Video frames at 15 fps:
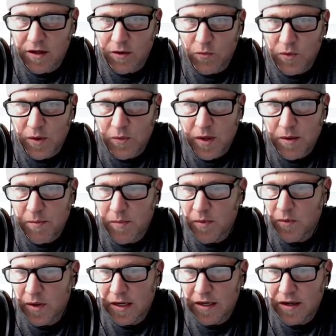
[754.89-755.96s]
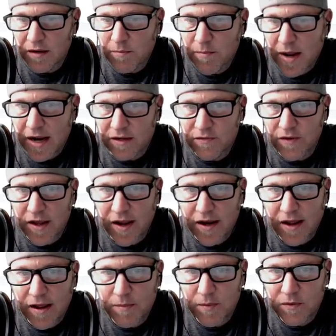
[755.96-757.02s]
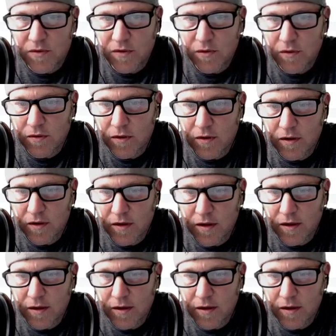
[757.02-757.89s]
we did max flat amplitude or